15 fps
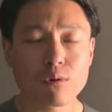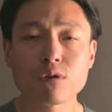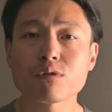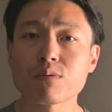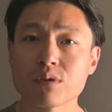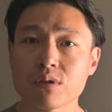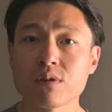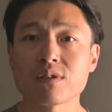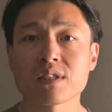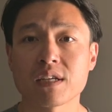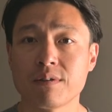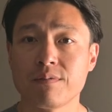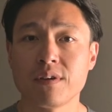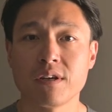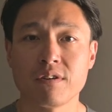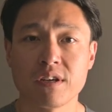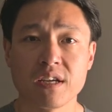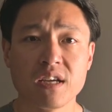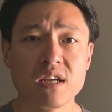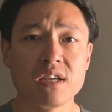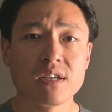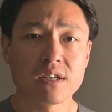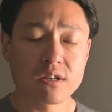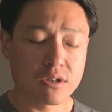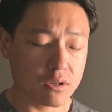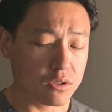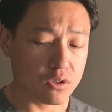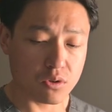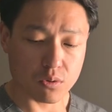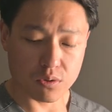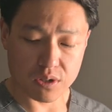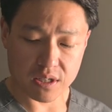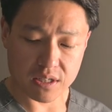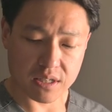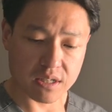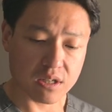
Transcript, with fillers: course results can vary. Good sources